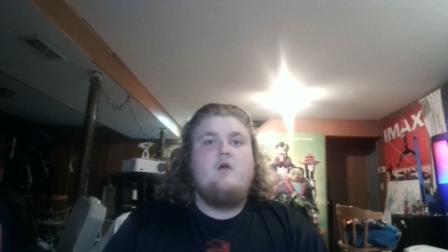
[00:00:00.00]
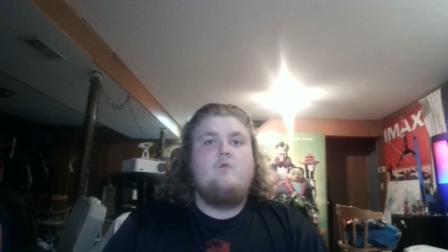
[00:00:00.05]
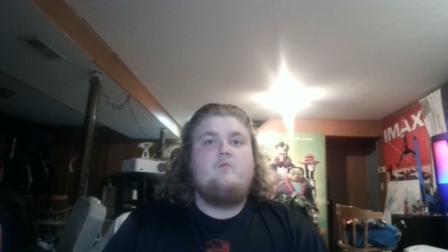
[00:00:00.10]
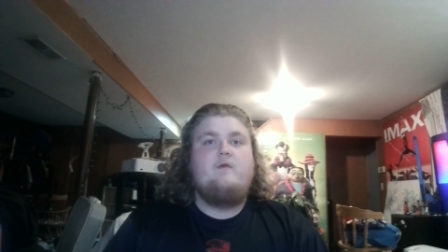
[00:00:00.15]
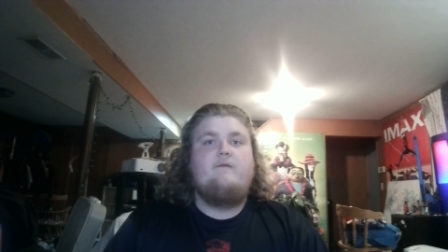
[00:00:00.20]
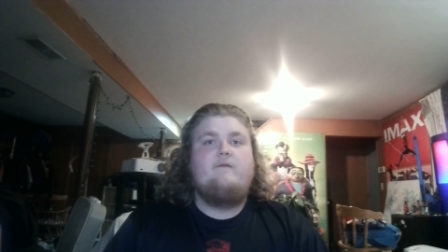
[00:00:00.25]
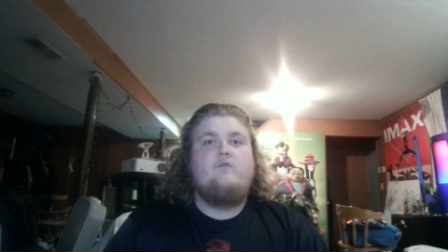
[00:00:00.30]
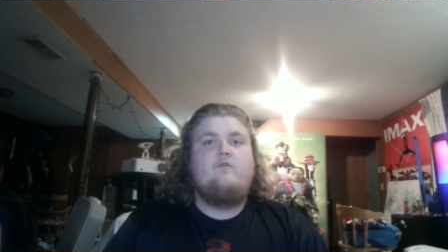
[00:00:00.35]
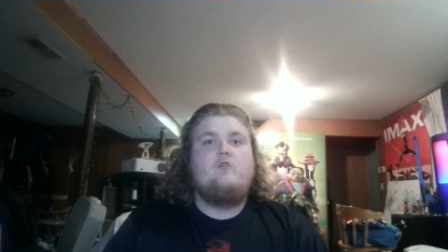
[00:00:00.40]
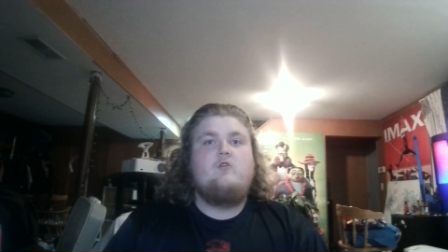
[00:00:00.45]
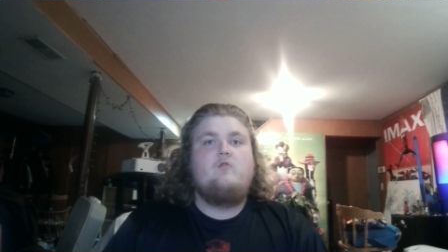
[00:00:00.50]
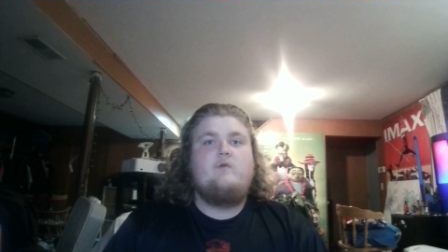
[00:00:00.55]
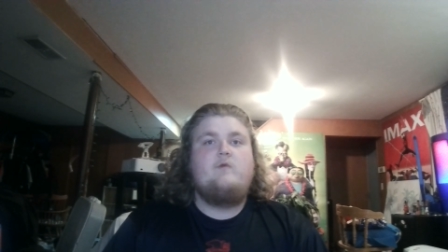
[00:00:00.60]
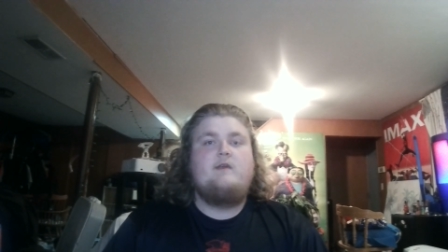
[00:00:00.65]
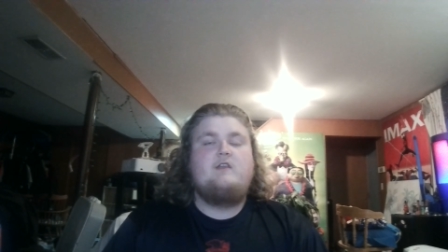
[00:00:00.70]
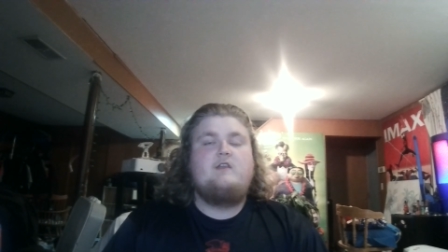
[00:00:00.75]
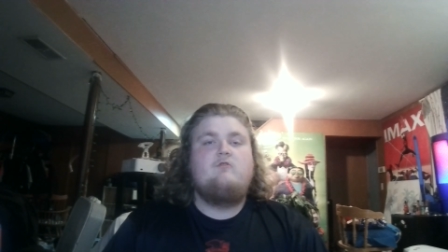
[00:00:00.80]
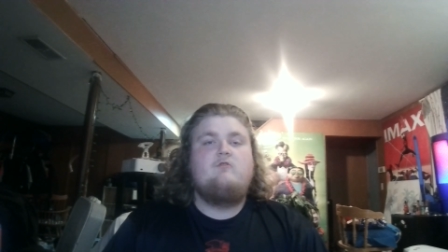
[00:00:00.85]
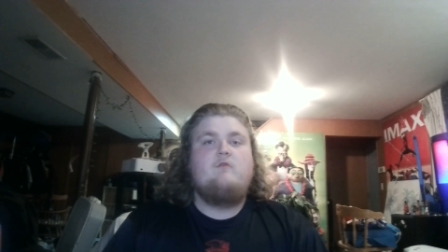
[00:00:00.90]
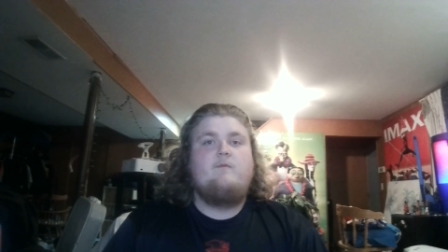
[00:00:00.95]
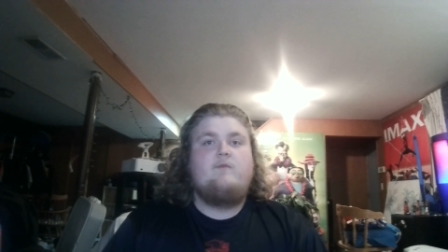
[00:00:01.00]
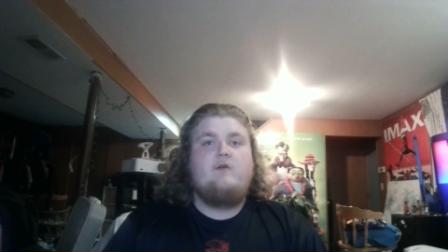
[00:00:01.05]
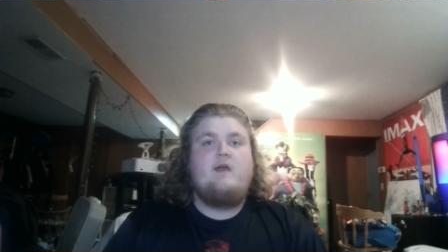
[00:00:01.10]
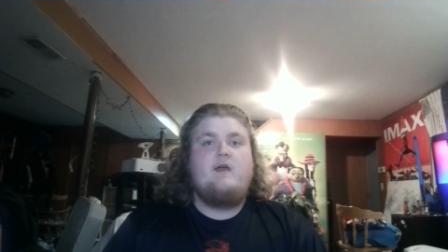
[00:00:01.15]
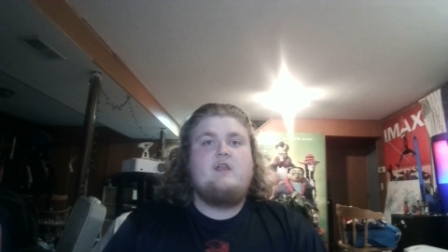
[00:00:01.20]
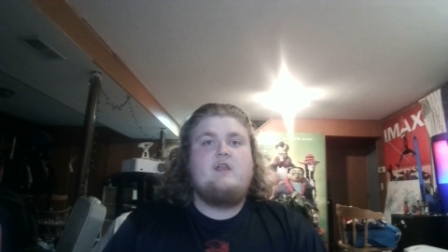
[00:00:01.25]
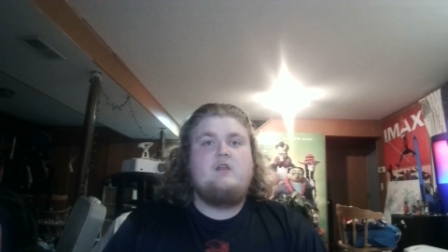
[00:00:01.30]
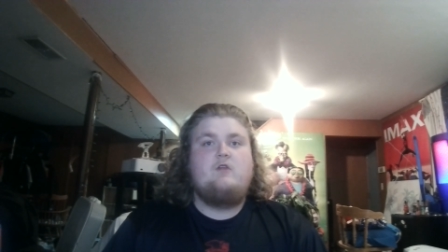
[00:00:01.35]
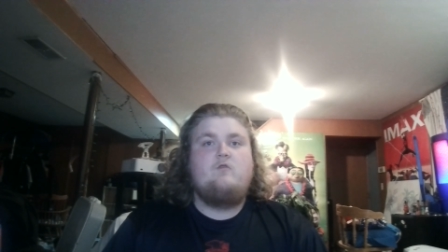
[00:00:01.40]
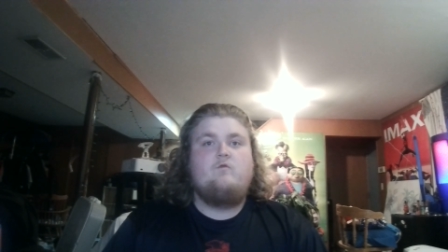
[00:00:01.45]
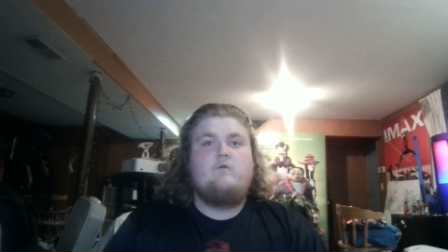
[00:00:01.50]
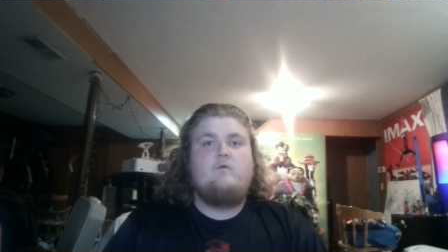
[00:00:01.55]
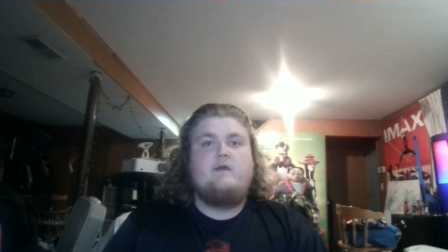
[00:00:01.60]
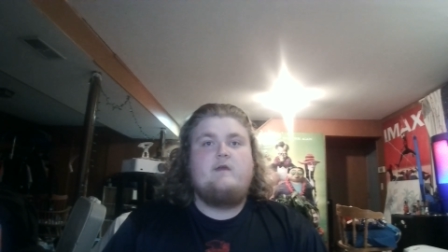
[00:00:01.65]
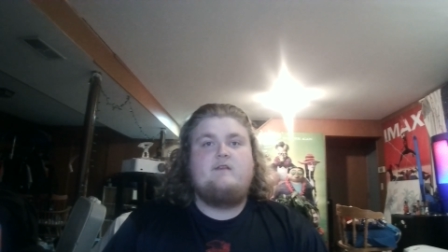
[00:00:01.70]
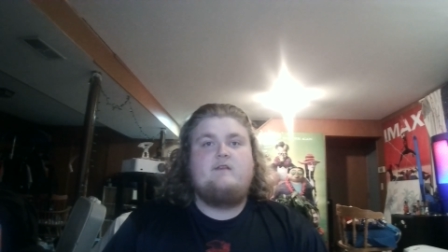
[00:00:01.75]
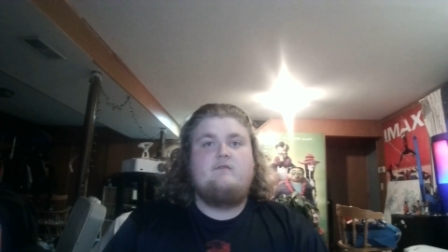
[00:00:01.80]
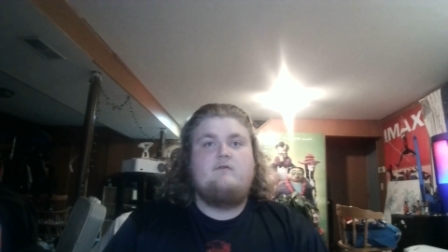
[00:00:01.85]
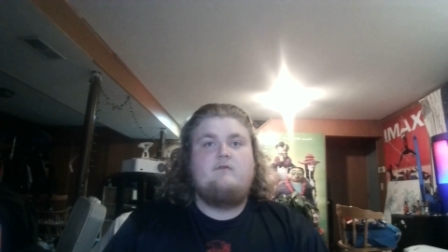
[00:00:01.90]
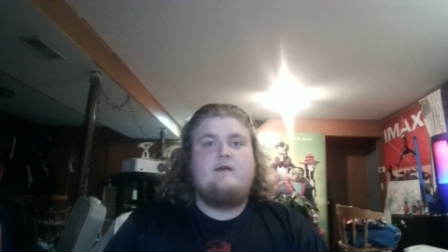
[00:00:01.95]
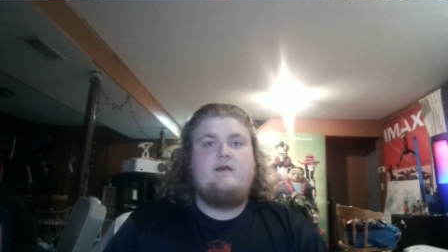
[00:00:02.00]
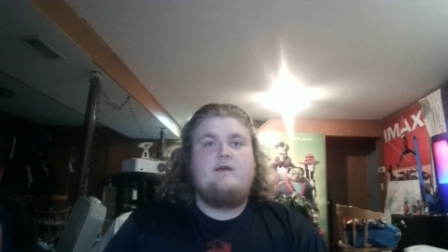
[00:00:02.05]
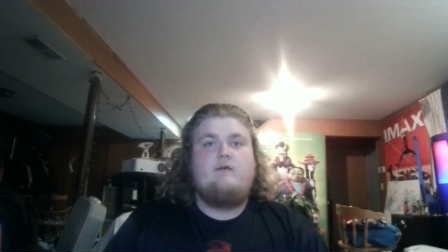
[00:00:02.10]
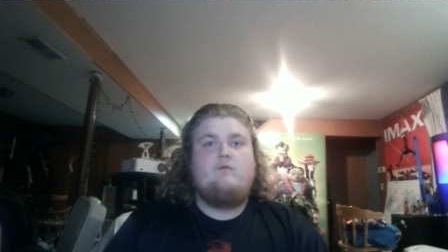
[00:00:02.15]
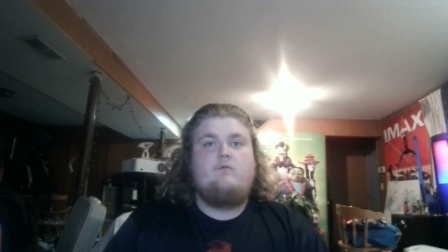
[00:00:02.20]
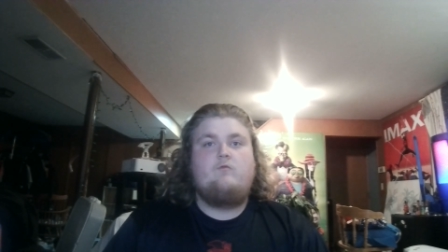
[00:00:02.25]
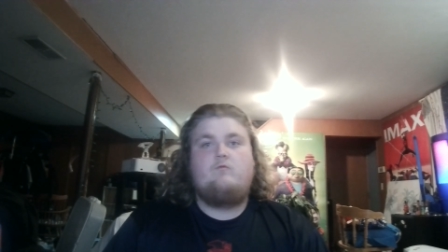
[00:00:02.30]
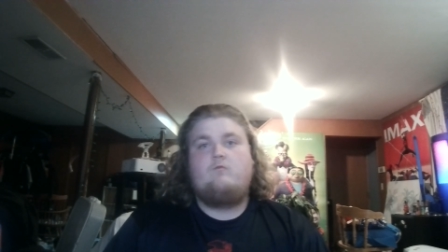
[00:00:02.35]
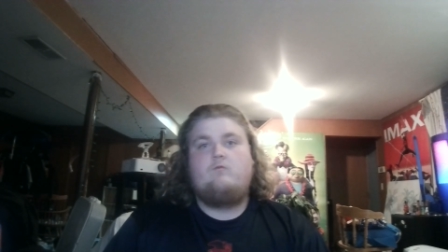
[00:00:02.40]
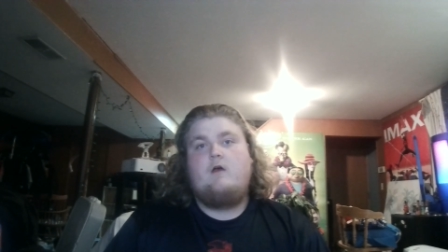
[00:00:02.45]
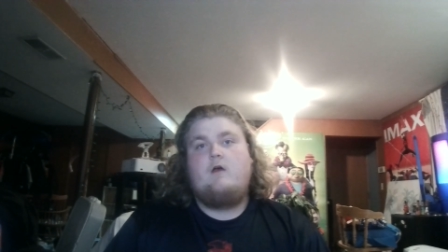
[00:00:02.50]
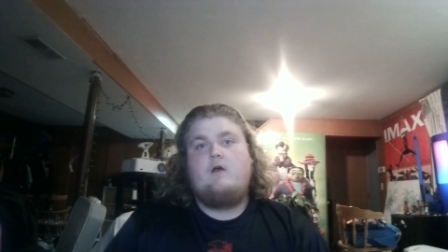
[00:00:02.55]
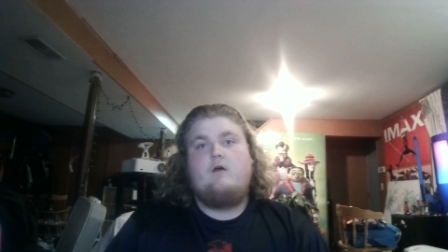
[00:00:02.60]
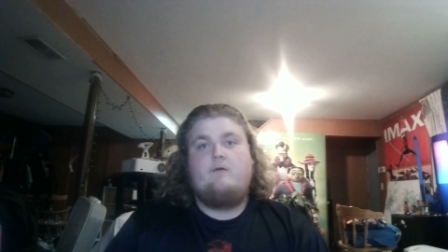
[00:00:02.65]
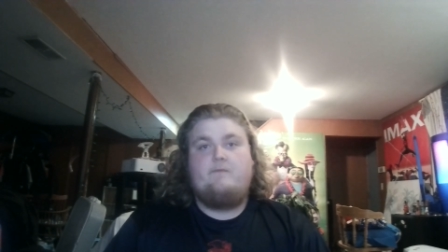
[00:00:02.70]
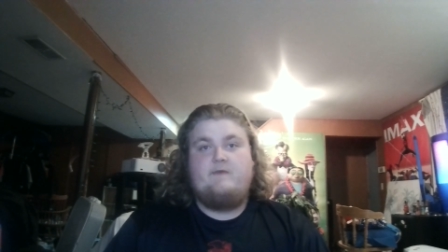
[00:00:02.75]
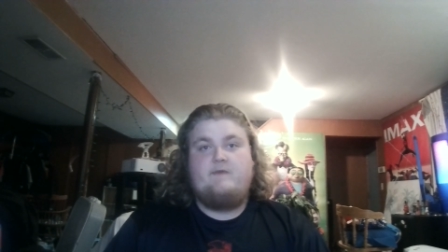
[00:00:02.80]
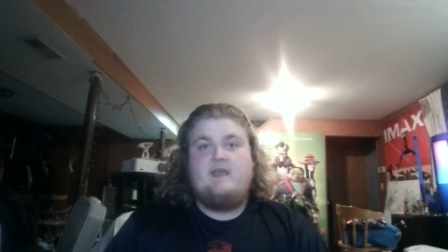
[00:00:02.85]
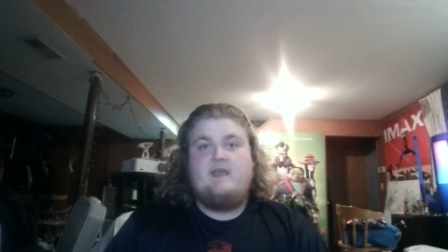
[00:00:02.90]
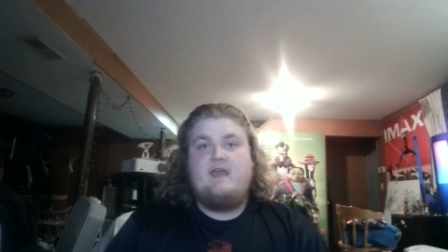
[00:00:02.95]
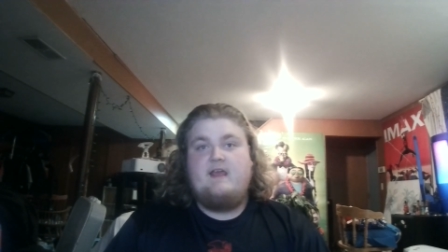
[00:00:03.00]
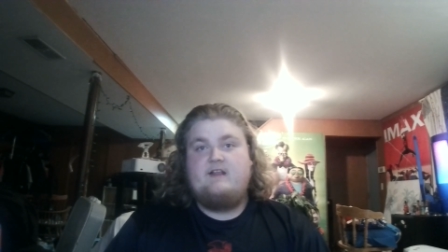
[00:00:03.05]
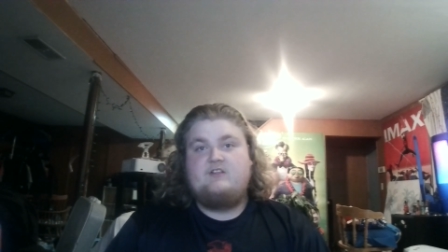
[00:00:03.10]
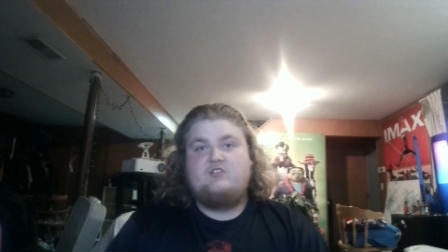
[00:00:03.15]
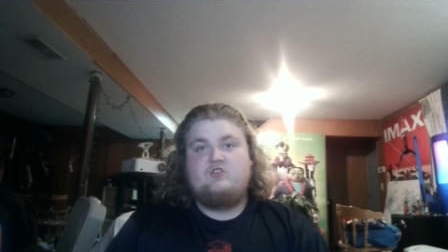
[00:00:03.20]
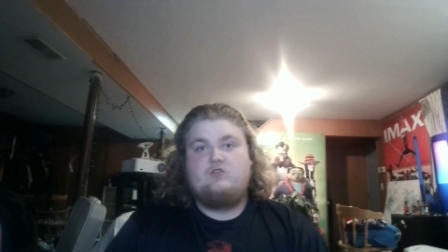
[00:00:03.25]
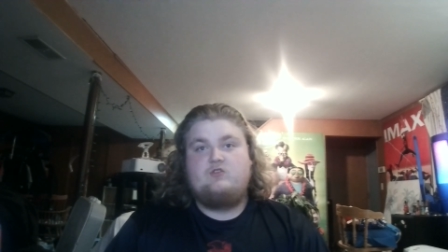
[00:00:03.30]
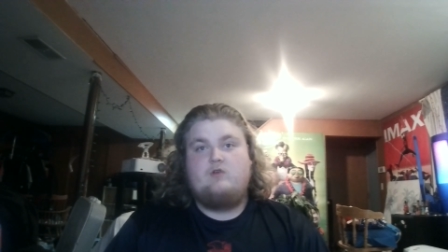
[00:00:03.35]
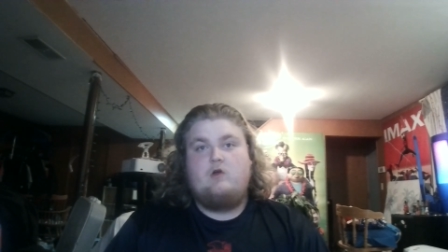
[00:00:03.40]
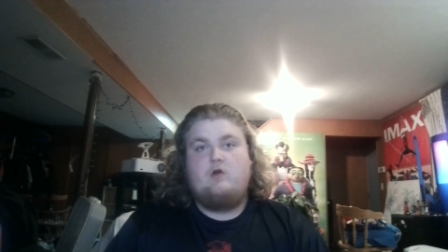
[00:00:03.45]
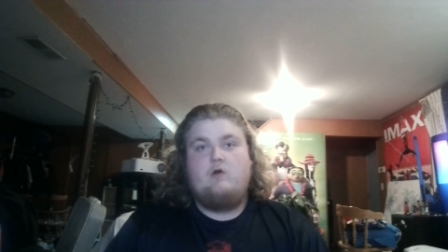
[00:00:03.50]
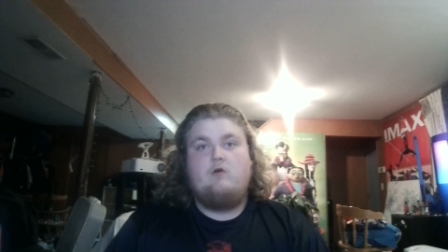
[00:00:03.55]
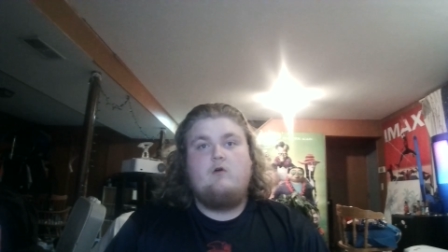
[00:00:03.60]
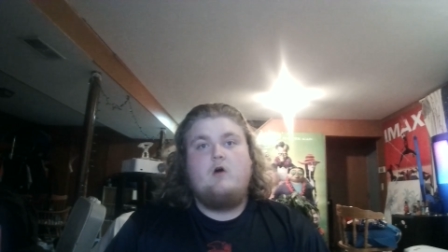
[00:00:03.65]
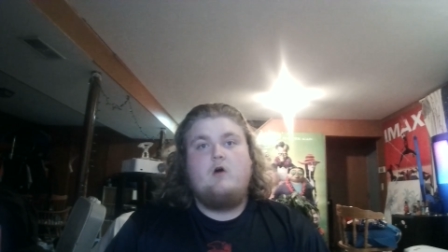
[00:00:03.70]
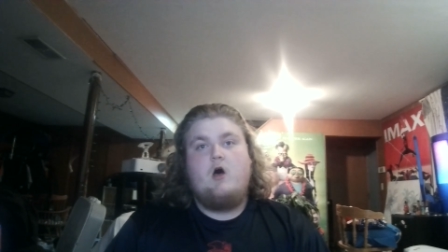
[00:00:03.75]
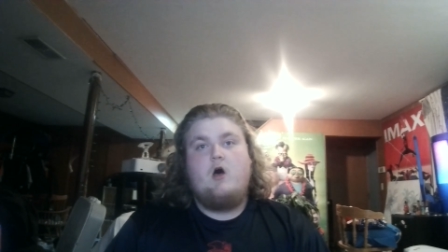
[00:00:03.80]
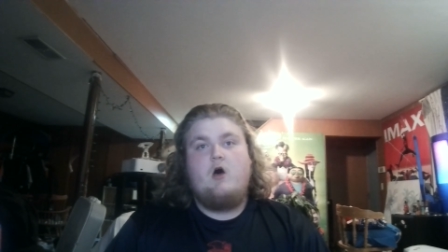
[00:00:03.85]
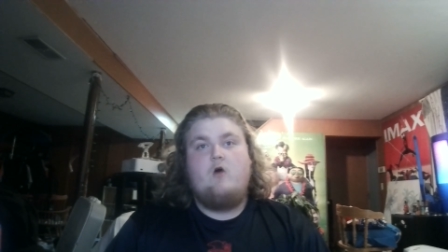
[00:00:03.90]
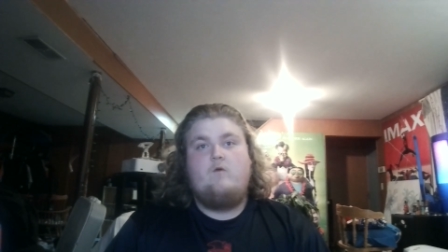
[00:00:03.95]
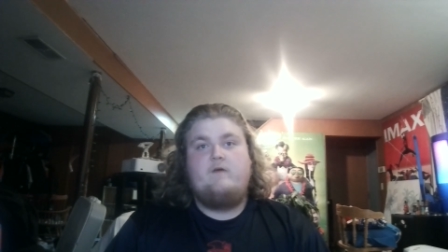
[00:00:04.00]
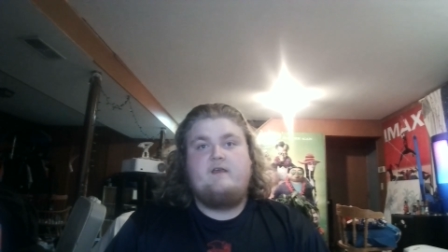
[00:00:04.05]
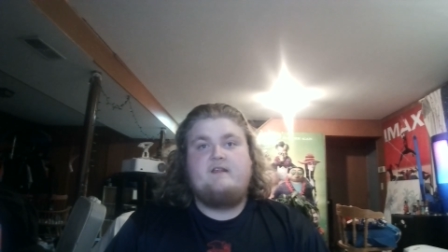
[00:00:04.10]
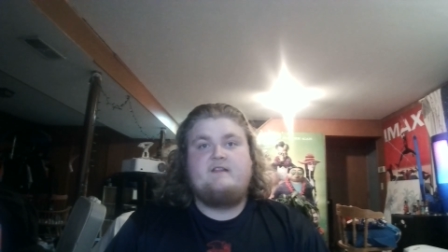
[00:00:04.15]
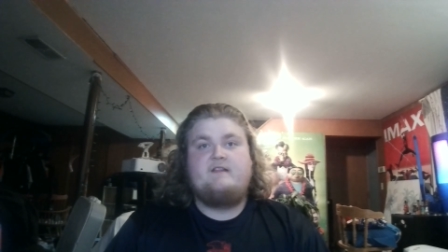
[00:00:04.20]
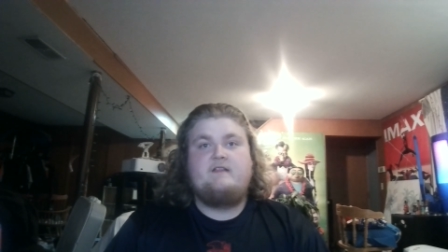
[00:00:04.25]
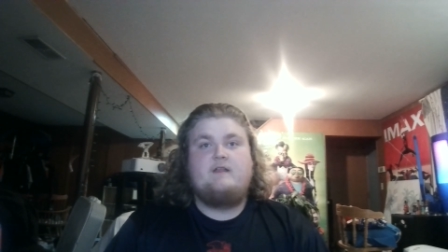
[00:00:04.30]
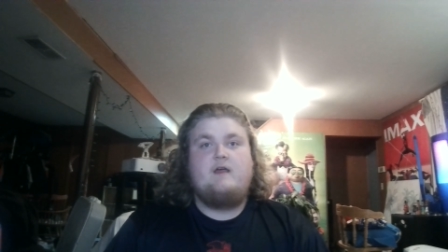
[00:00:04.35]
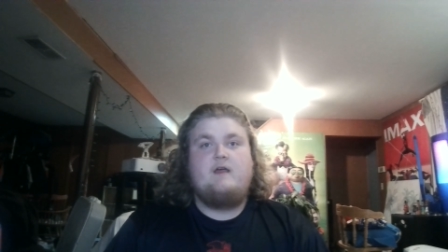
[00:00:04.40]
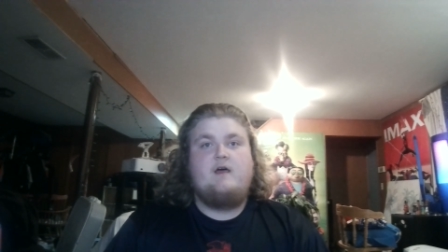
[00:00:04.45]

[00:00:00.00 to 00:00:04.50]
Before we do a brand new the intro, always,